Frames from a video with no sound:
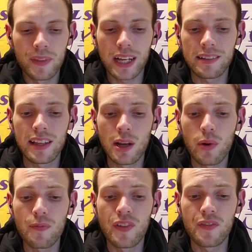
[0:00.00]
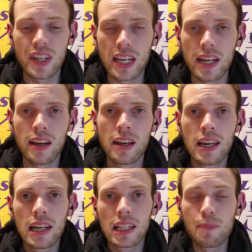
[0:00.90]
Like I said, they were up 15.
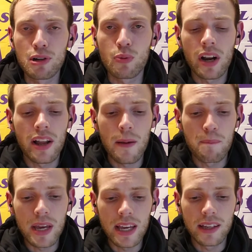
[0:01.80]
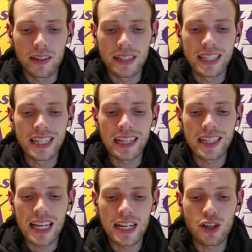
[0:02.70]
Clippers went on a big
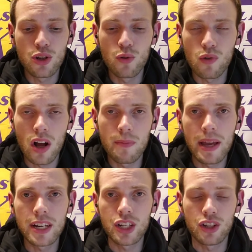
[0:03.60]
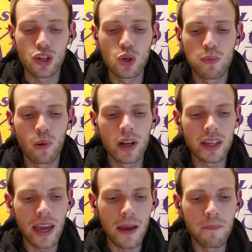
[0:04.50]
16-2 run, made it just a 2-point
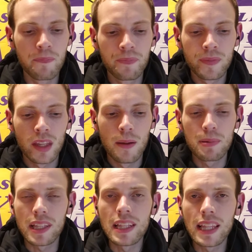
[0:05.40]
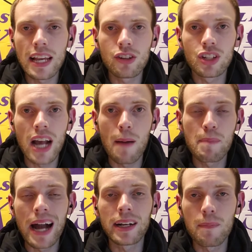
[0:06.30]
game. But then the Lakers
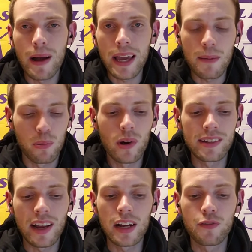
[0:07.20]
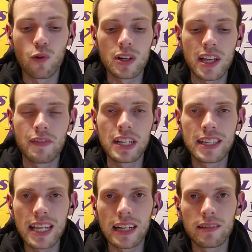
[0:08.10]
got back up by 8 points,
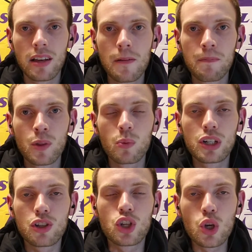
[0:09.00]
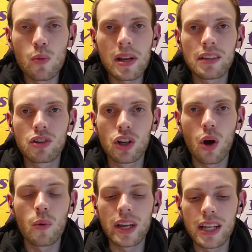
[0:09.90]
84-76, with just 2 minutes to
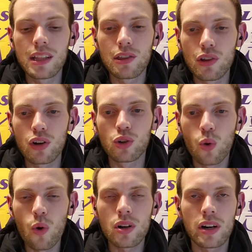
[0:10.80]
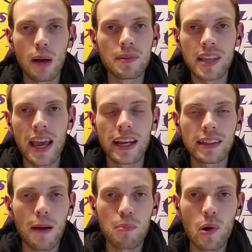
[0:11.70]
go in the third quarter. And I'm saying
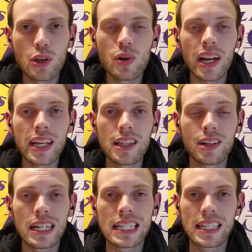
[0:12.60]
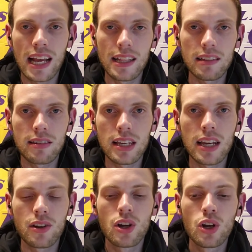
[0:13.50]
at that point, you got to either extend this
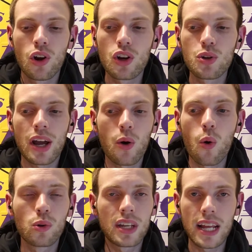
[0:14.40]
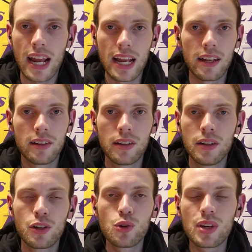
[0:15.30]
lead or you got to hold it at 8.
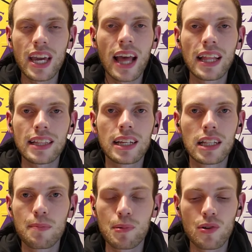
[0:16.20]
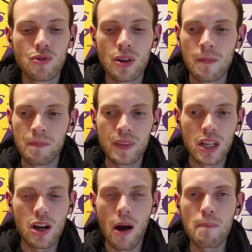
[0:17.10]
You can't let the Clippers
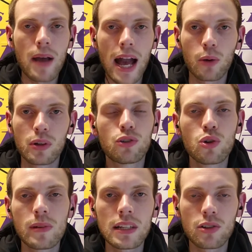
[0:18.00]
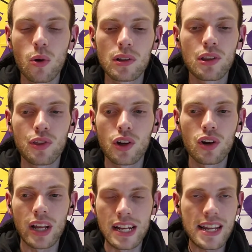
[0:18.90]
come back with 2 minutes to go in the
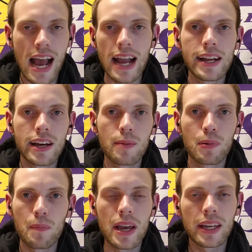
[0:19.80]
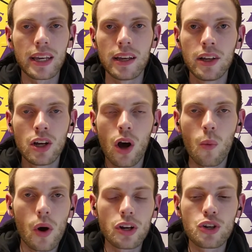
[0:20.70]
third and tie it up or make it a
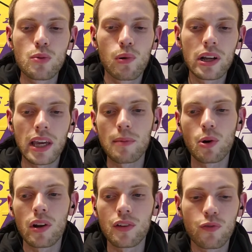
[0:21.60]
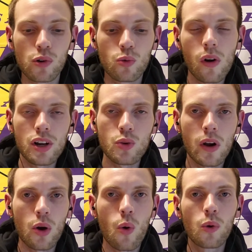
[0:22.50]
1 or 2 point game going into the fourth quarter. You
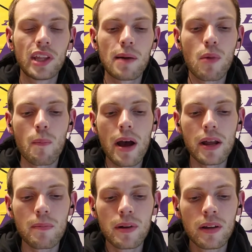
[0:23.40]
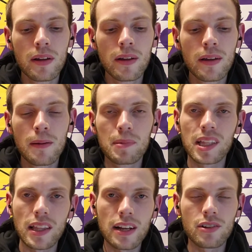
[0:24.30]
want to hold that momentum. But
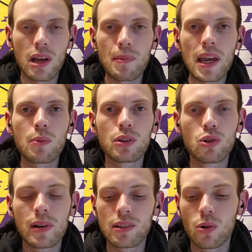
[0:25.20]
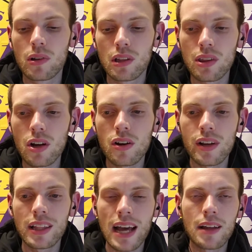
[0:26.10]
the Lakers up 8 with 2 minutes to go in the third,
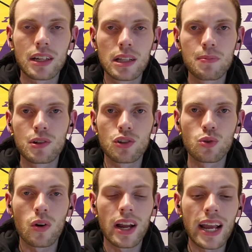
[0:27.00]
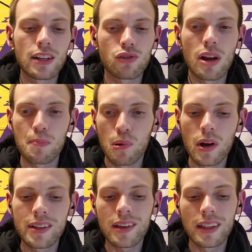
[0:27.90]
allow the Clippers to score 8 straight
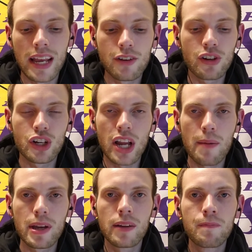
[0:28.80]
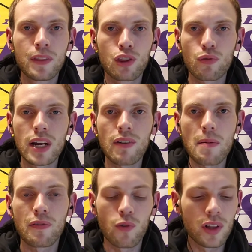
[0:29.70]
points. A Landry Shamet 3
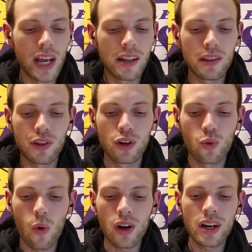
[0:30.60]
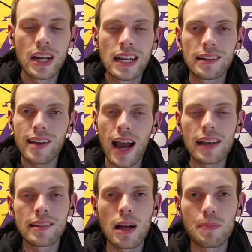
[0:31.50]
right before the end of the third quarter,
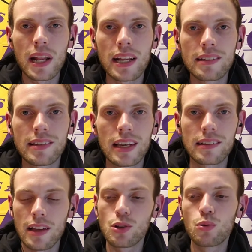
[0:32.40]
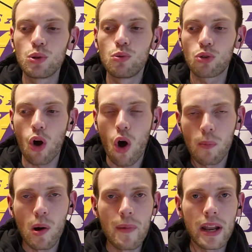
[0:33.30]
ties it up at 86, and you lose all
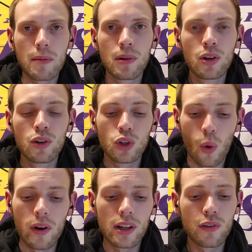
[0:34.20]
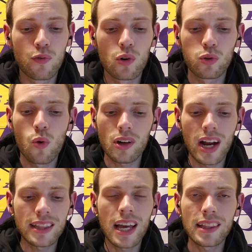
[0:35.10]
momentum going to the fourth quarter.
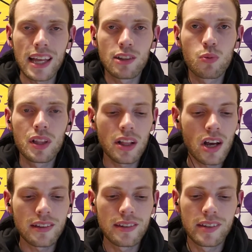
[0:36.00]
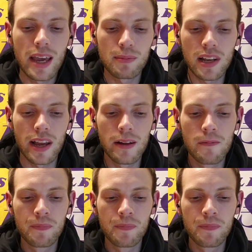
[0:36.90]
I thought that's where they lost this game tonight.